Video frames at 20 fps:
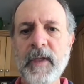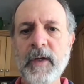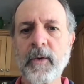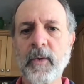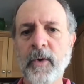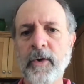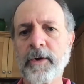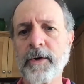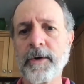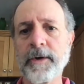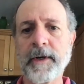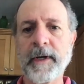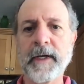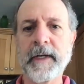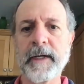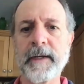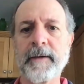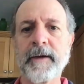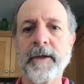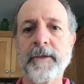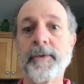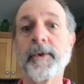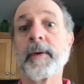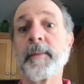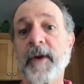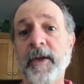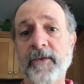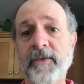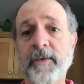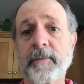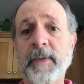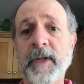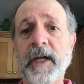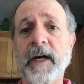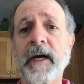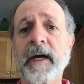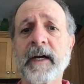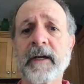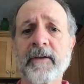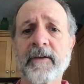Ordered uh, a three month
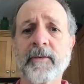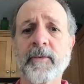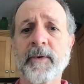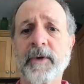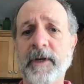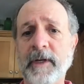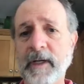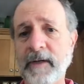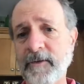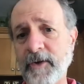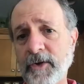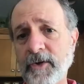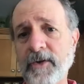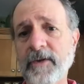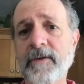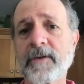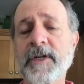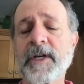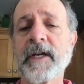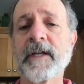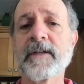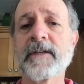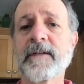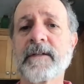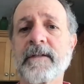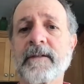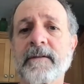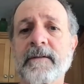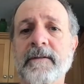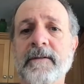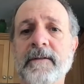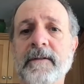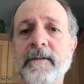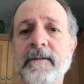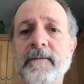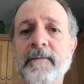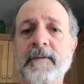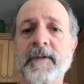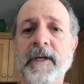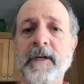supply because I wanted to give it a good chance to,
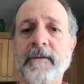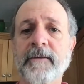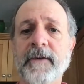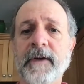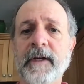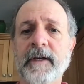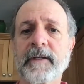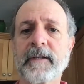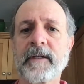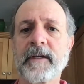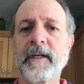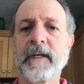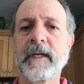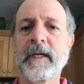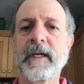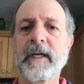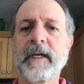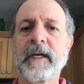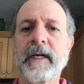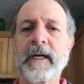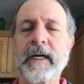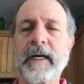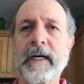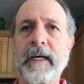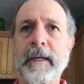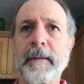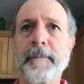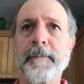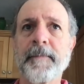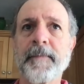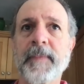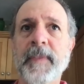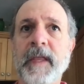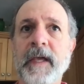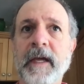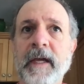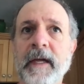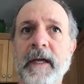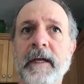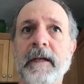to take effect. Um,
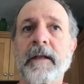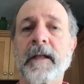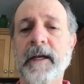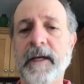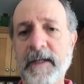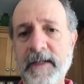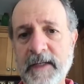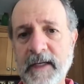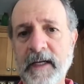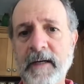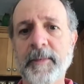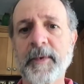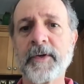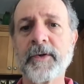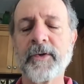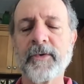and like I said, I've been